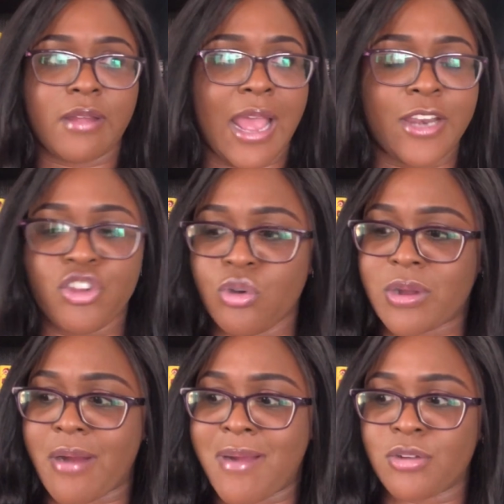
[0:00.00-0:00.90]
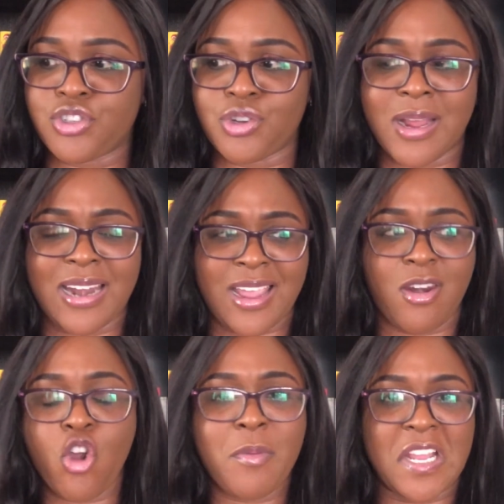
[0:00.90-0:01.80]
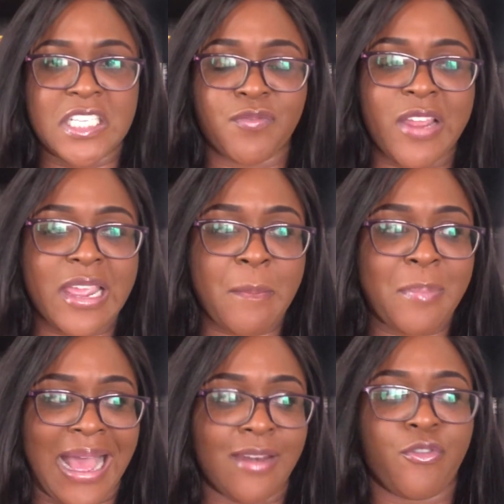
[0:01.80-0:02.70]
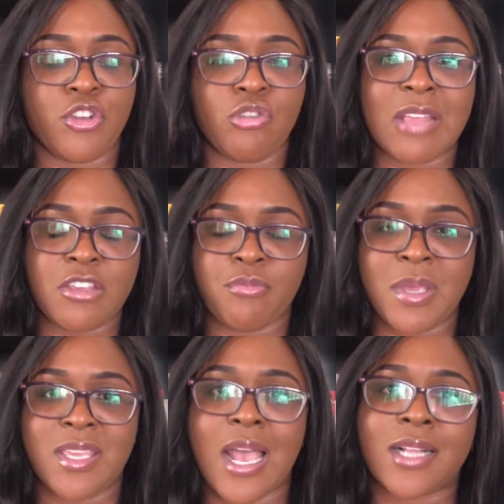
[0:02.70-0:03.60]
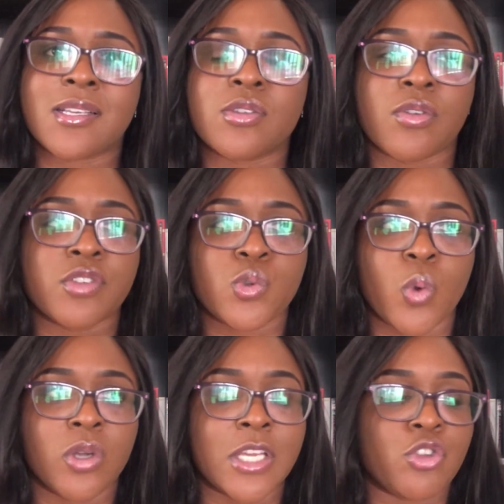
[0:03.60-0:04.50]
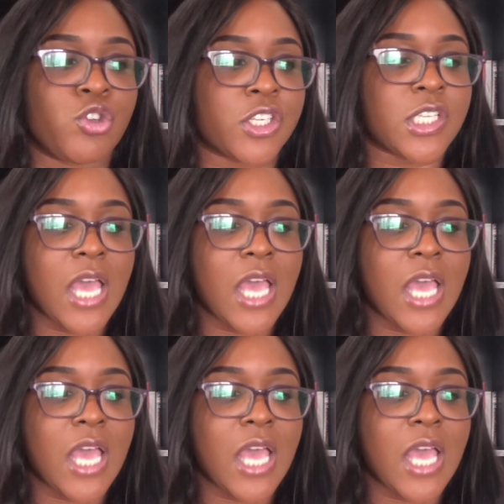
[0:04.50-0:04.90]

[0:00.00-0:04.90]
and you look around you and like nobody's feeling bad for you that you've been yanked out of this world, and you just